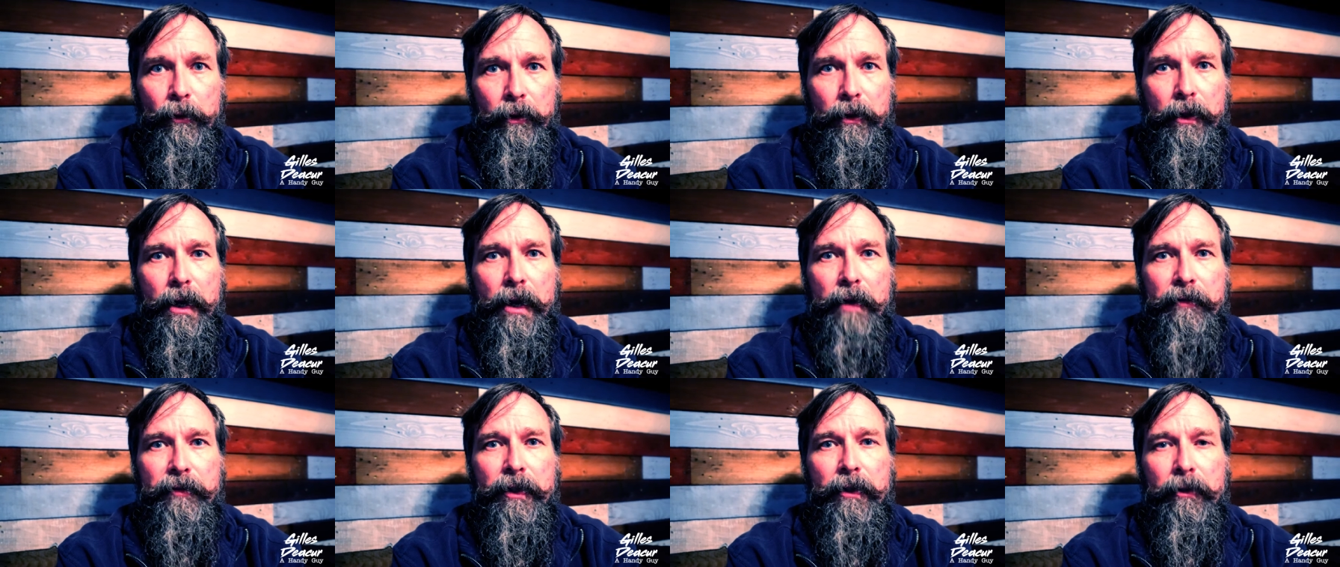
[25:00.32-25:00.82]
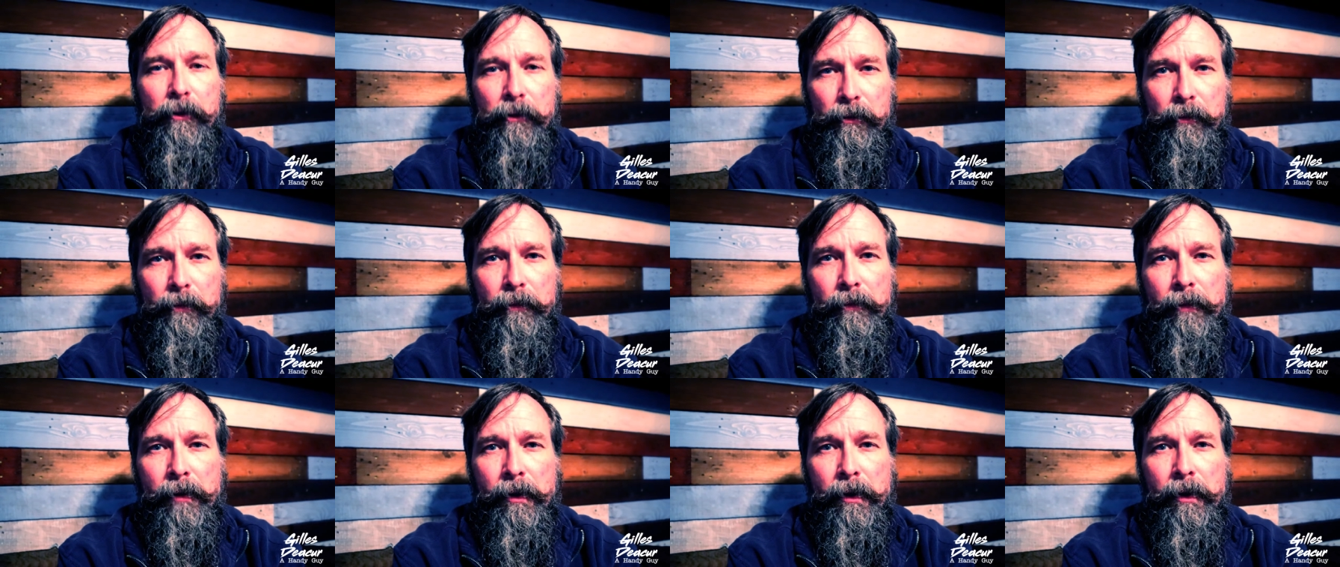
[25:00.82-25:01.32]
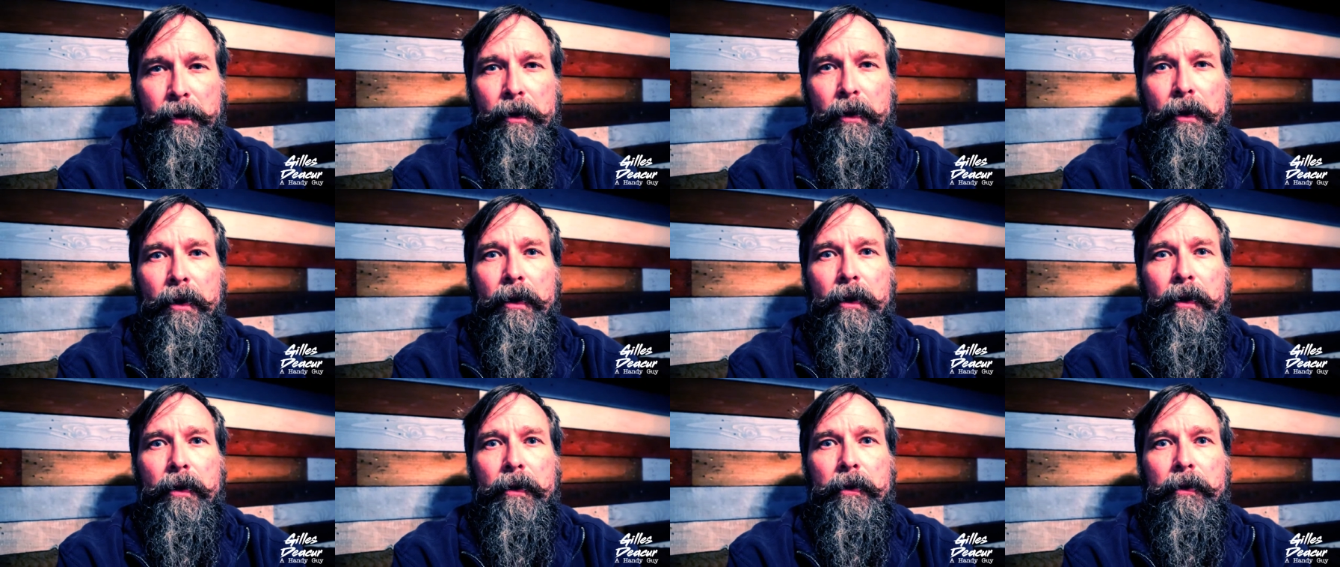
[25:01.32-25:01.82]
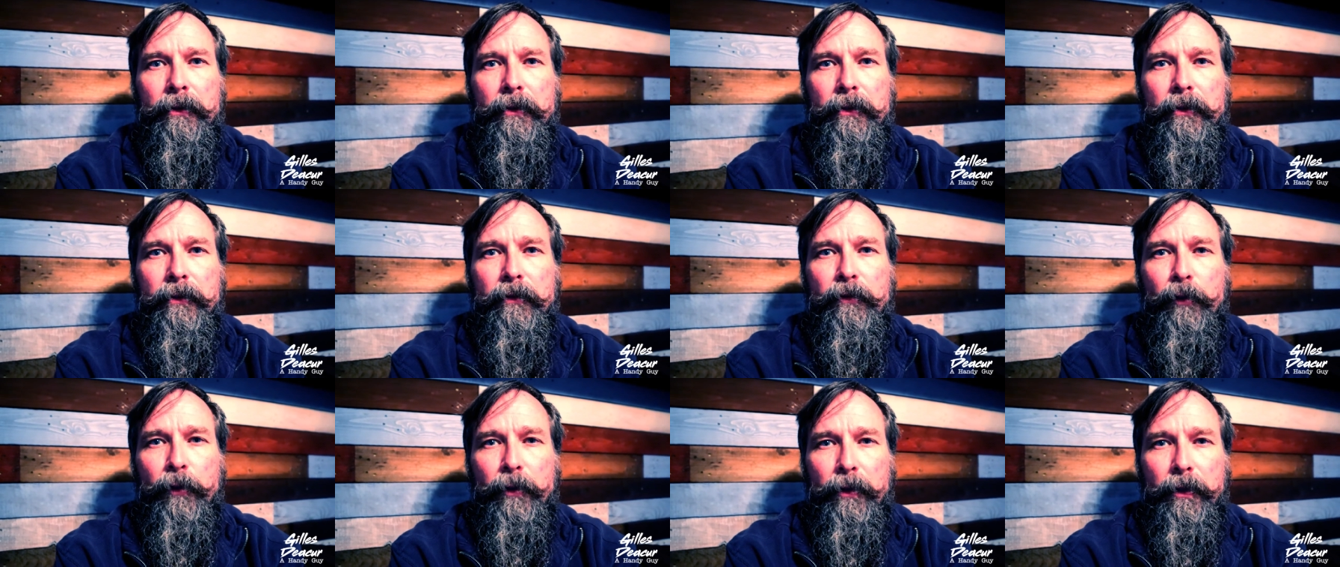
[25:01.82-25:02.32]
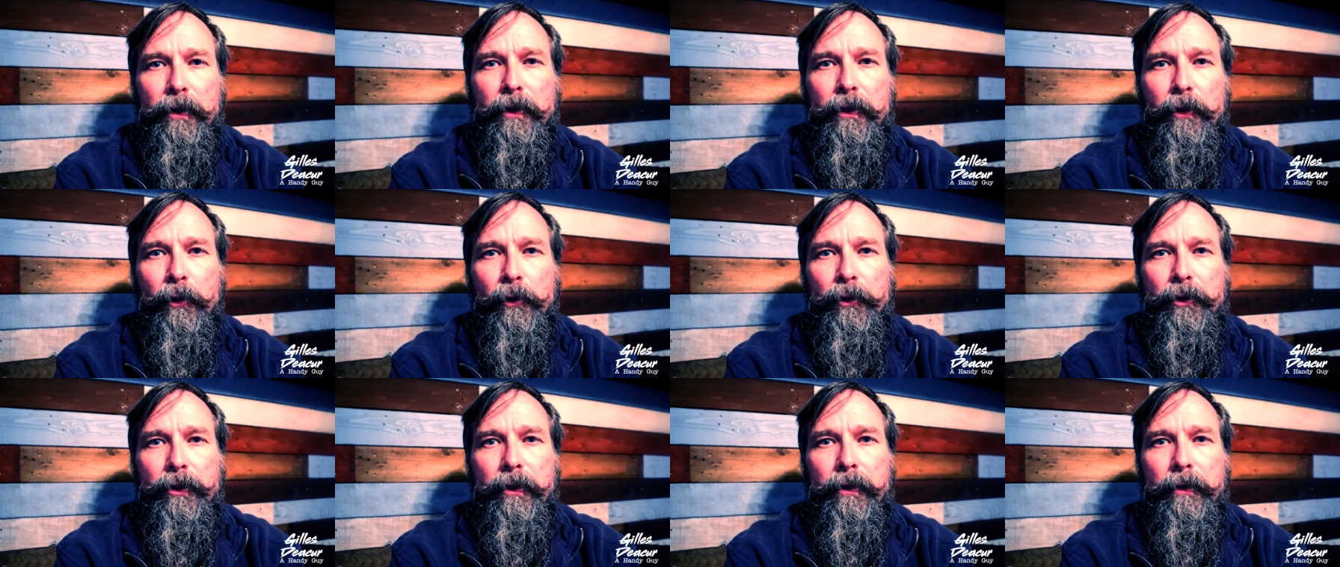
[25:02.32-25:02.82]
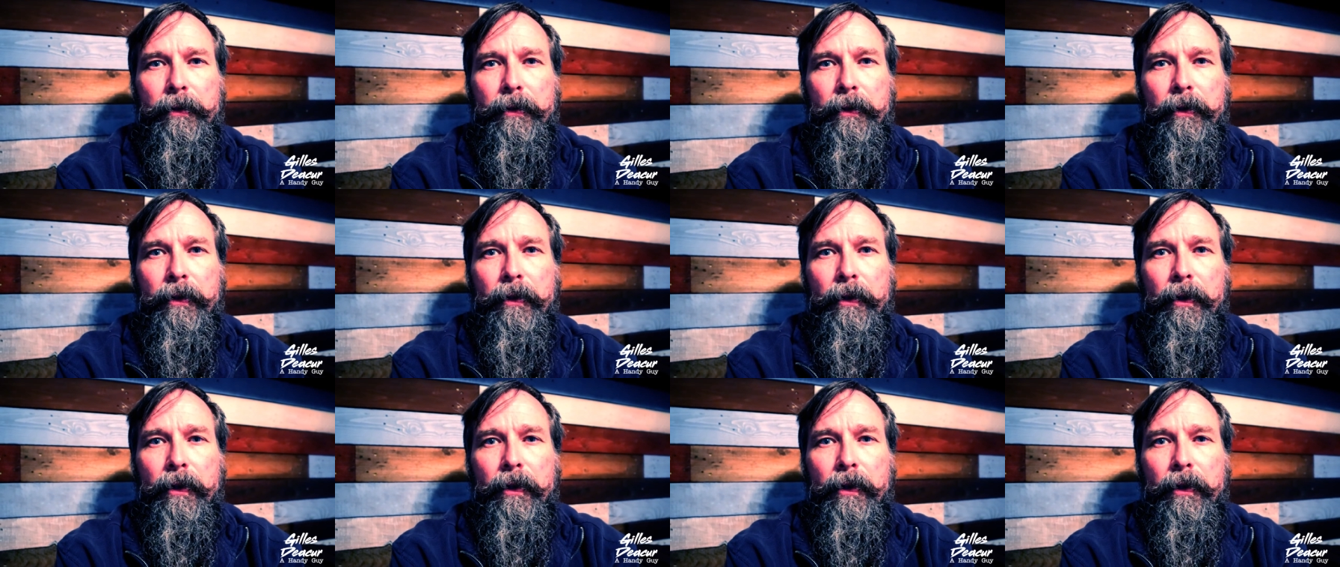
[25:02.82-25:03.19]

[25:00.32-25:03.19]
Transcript: own coffee at home. Full disclosure,